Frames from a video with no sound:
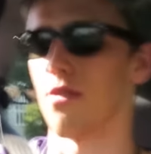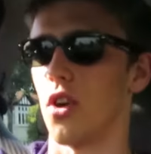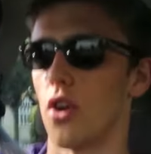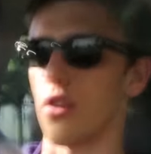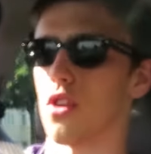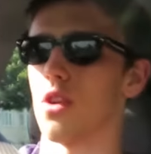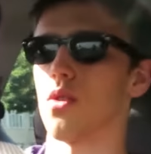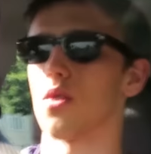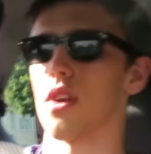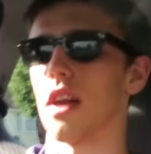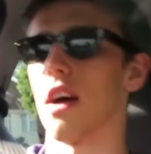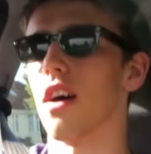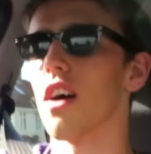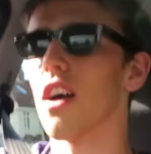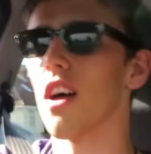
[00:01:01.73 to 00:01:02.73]
non-using
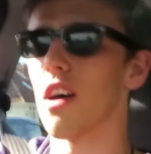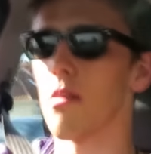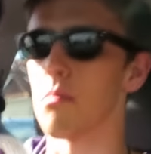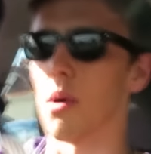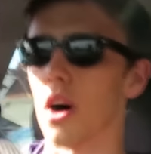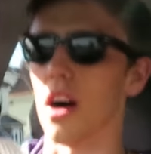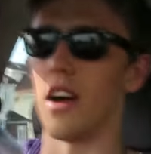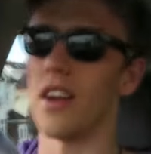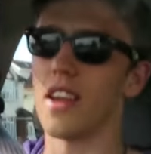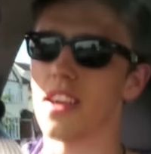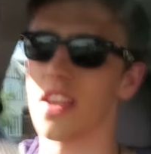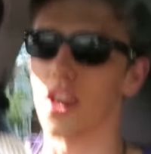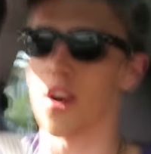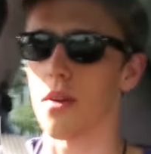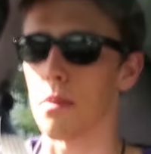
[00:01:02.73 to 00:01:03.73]
her. But
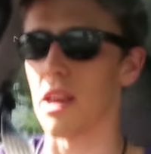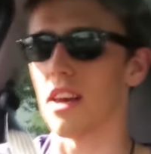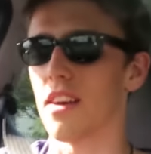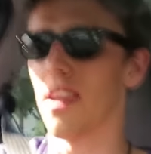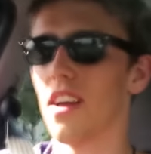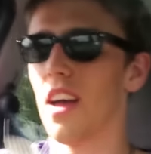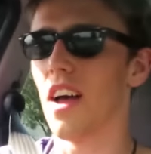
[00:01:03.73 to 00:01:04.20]
you know what I mean.